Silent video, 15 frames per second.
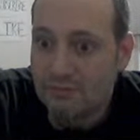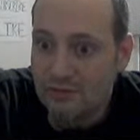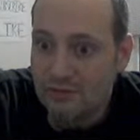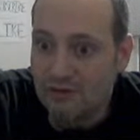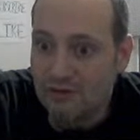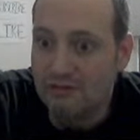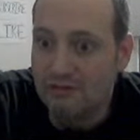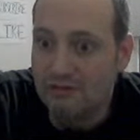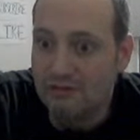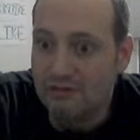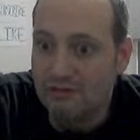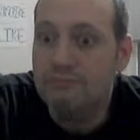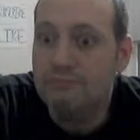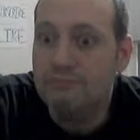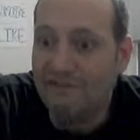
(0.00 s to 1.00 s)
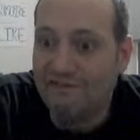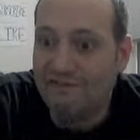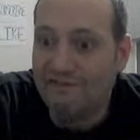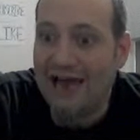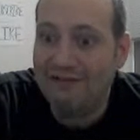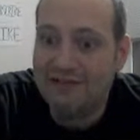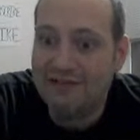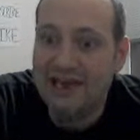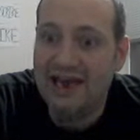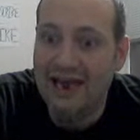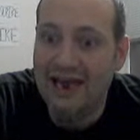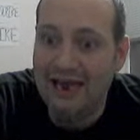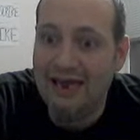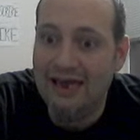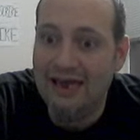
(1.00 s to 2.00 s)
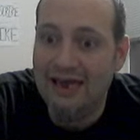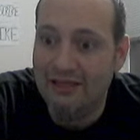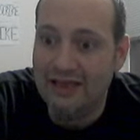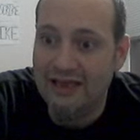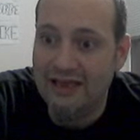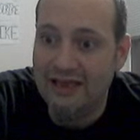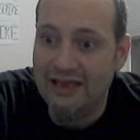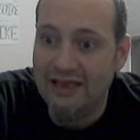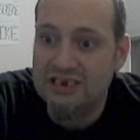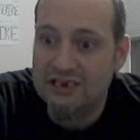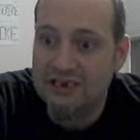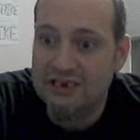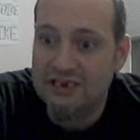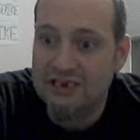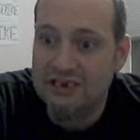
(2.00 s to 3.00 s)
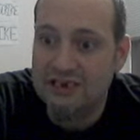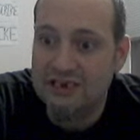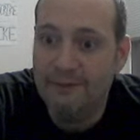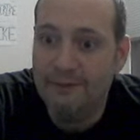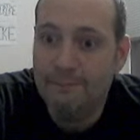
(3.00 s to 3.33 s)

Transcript: okay, 5K at least. Okay.